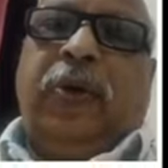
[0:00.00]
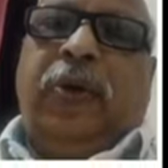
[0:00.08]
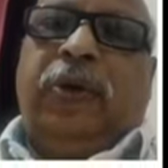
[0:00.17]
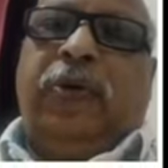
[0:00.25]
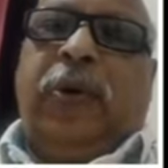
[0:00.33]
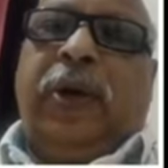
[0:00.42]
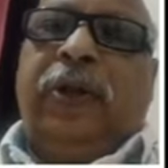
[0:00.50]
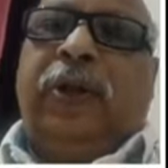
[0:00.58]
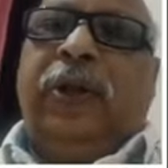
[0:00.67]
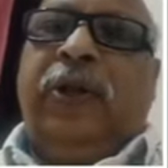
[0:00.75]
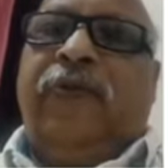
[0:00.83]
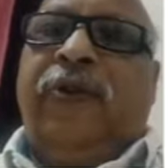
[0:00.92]
So what are the
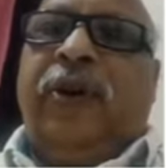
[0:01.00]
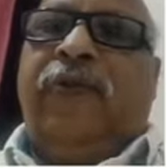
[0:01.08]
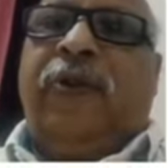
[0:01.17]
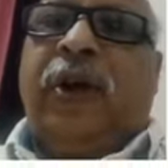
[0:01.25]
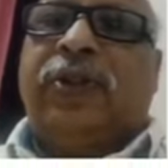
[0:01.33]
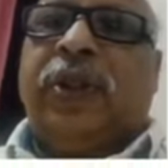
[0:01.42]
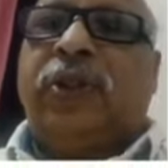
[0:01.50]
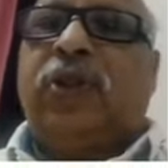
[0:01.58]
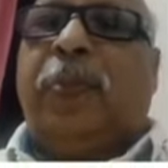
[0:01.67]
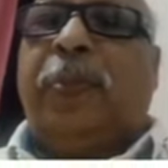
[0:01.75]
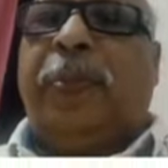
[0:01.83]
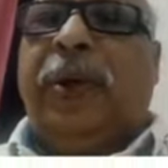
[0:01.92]
different functions
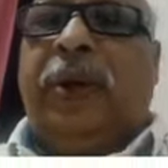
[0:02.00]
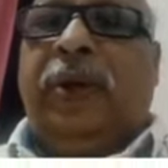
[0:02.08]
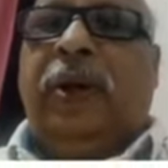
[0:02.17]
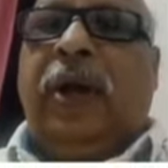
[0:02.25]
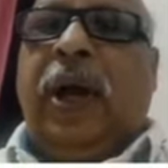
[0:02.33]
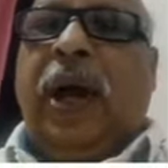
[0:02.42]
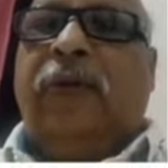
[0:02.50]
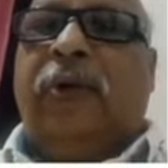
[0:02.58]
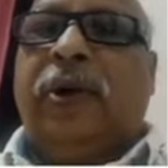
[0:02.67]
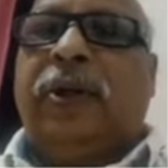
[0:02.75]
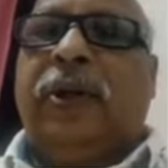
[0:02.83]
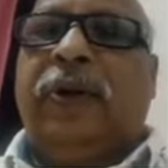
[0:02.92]
of pin? What
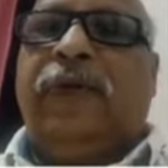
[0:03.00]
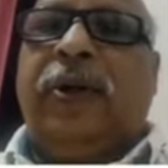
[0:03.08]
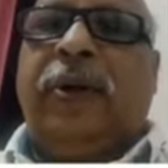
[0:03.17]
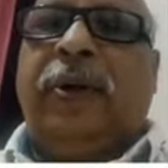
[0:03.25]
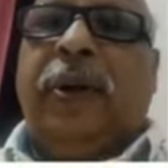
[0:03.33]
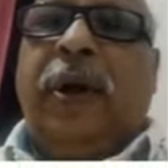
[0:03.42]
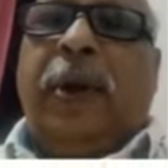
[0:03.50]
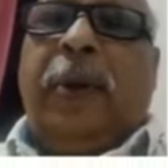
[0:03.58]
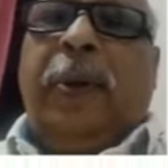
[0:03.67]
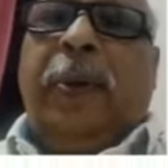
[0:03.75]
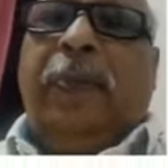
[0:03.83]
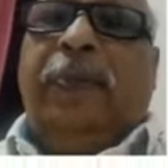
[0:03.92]
are the different
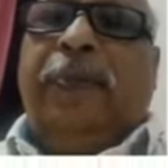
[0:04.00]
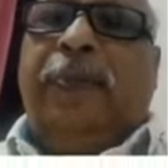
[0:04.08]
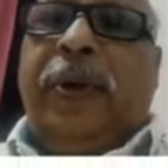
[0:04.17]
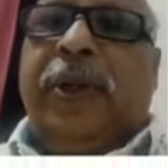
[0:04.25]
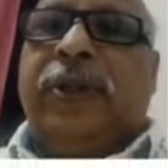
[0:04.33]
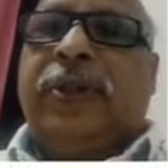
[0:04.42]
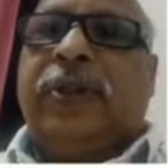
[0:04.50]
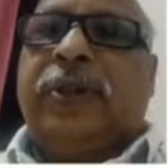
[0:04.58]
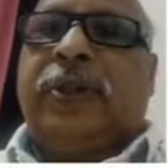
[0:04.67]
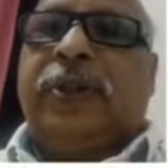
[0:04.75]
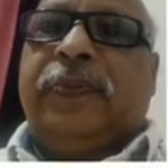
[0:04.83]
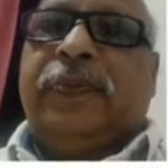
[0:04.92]

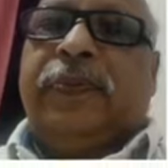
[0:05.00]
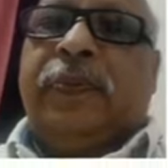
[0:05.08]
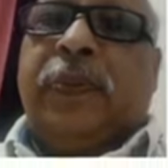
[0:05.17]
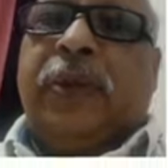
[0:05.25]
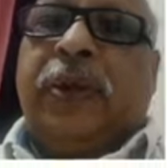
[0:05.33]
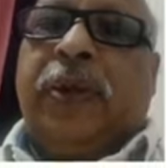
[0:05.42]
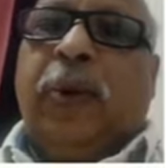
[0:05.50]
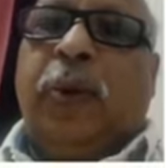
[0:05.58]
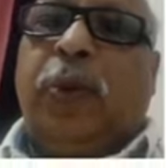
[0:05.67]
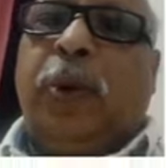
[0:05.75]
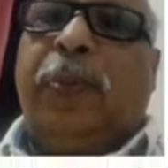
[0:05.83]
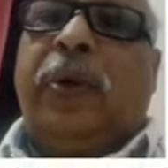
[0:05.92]
pins
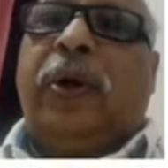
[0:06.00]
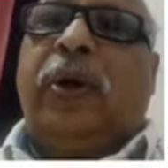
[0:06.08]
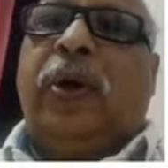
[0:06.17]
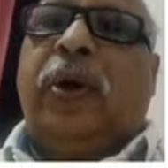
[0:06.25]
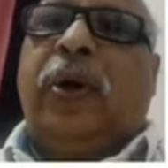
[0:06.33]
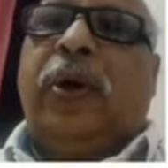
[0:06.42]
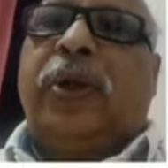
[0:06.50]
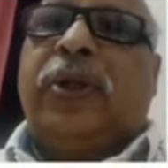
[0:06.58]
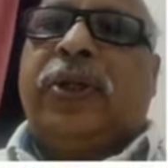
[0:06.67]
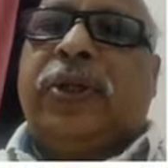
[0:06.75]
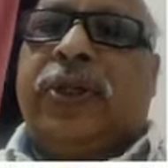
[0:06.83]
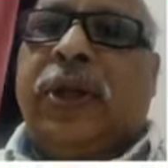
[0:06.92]
group
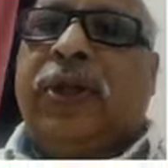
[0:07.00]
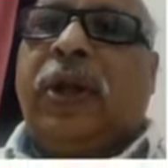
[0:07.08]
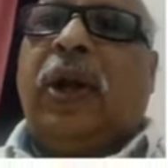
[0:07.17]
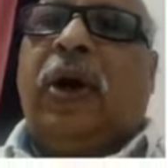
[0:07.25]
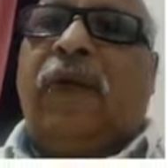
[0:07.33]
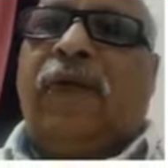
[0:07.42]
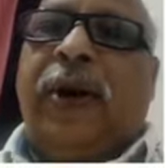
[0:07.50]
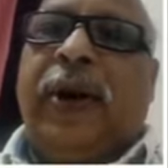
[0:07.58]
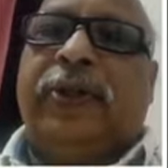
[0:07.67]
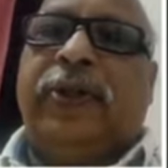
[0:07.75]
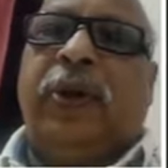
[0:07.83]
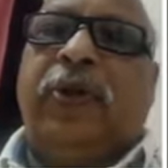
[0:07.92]
signal of
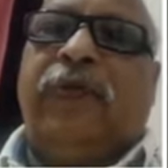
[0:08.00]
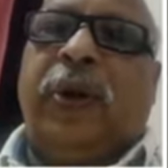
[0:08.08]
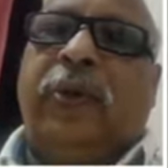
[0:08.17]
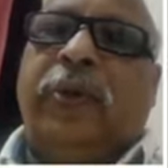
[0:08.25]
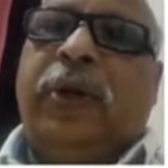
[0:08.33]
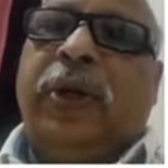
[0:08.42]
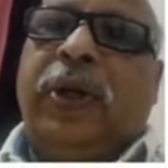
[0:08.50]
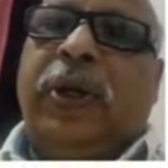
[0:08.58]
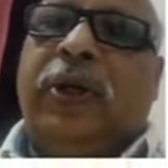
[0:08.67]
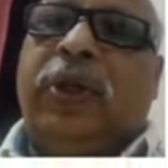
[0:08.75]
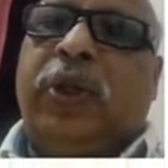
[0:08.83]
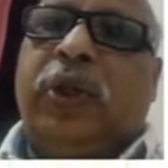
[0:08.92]
8085
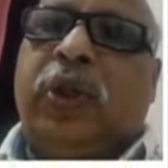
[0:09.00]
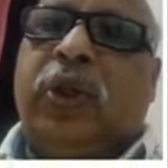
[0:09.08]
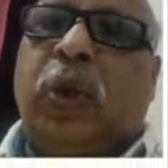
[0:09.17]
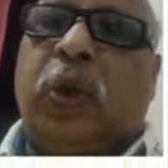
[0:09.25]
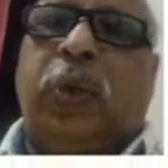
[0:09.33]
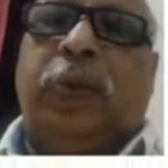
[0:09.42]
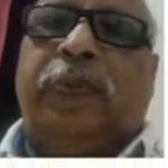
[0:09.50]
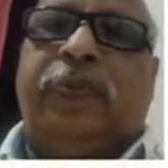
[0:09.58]
is shown.